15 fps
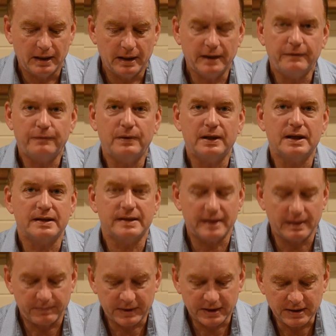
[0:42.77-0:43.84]
If we
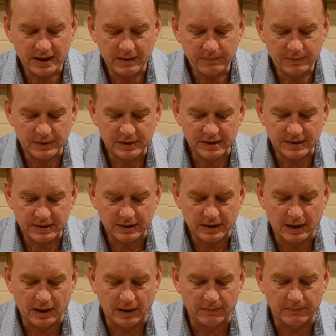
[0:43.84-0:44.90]
accept The Tempest
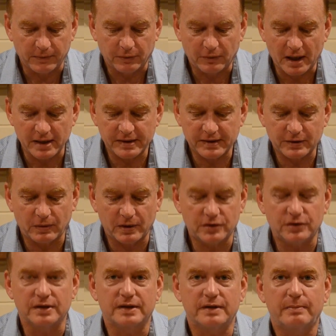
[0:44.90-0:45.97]
raises
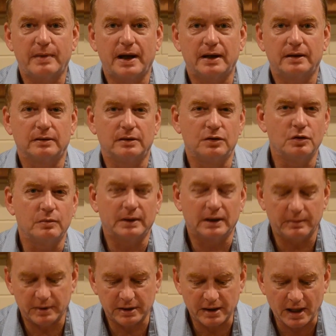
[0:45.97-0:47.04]
questions about human
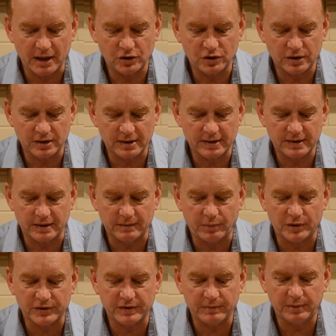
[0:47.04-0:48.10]
limitations and
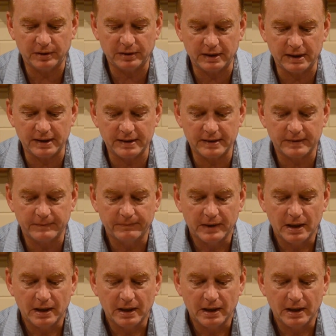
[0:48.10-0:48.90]
possibilities,